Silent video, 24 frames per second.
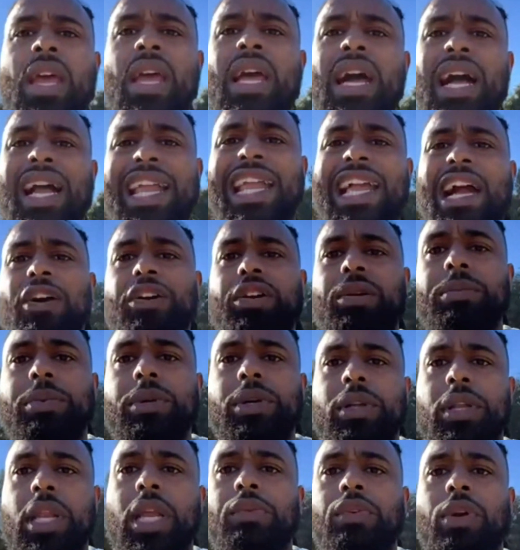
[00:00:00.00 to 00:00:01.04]

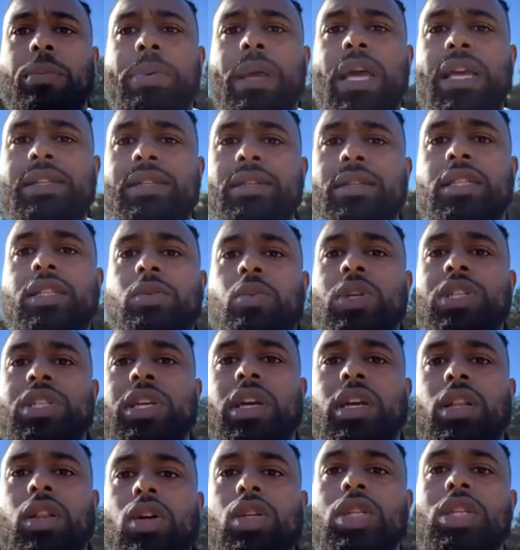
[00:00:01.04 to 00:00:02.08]
Accountability, repentance, which a
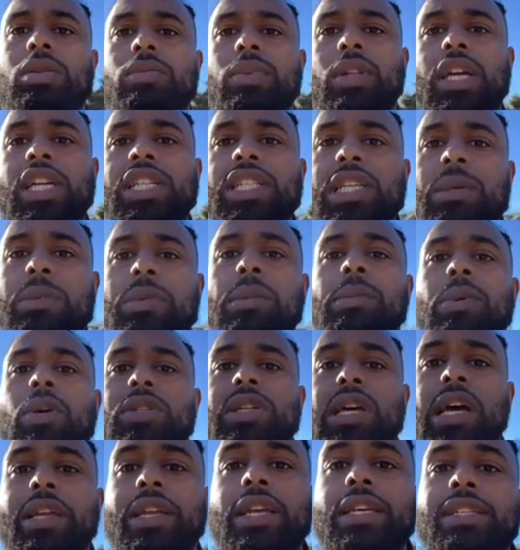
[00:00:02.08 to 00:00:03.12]
closer relationship with the Most
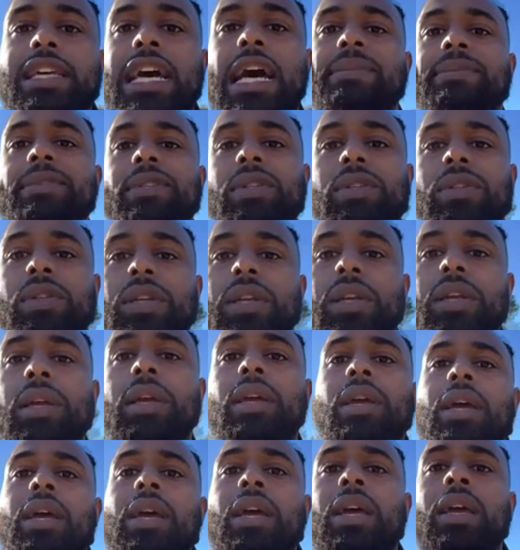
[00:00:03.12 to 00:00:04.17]
High. Yes, absolutely.
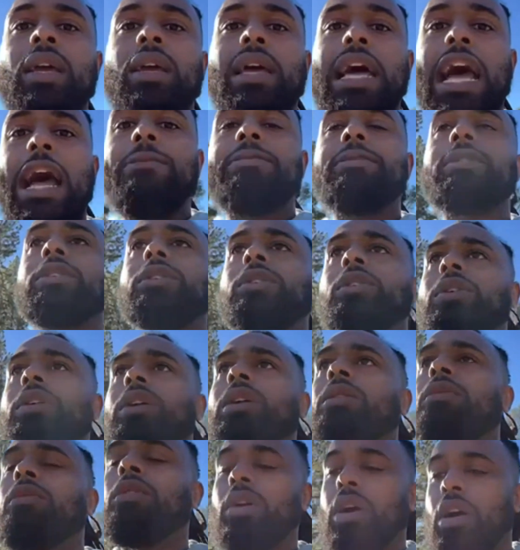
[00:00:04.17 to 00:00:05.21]
Absolutely.
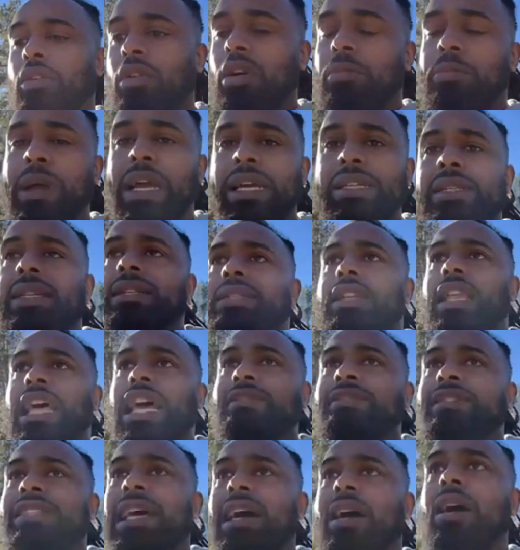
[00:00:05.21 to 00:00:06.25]
A repentance
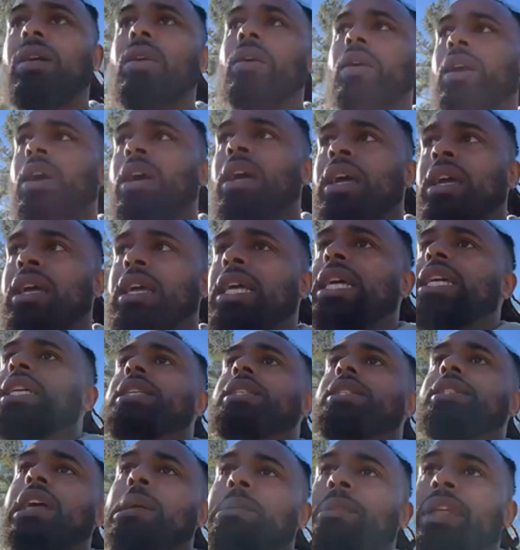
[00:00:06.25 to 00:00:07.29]
lifestyle is
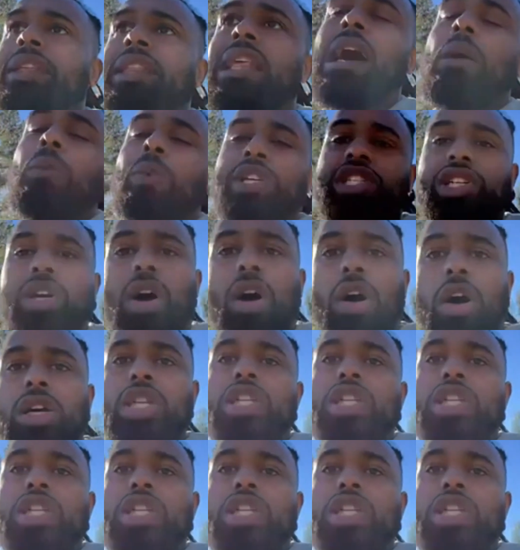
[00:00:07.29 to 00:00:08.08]
something that we should all